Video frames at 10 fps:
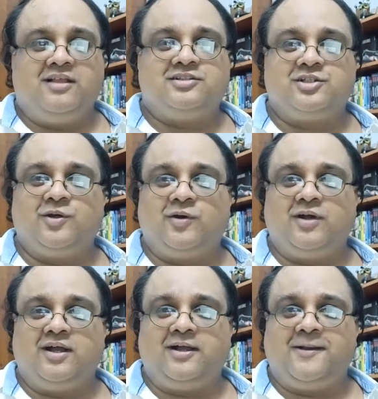So,
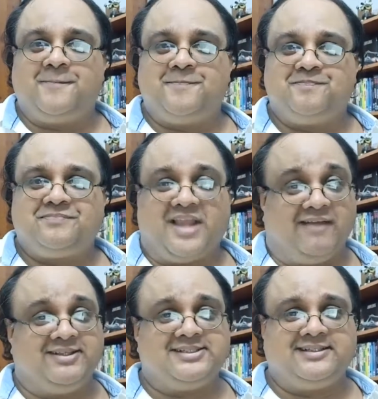
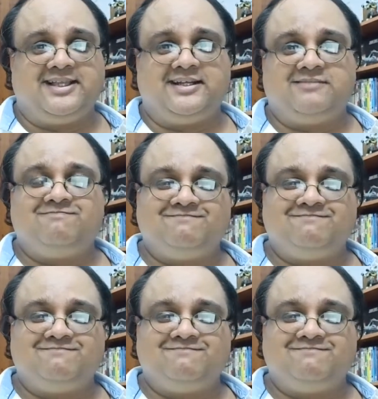having said that,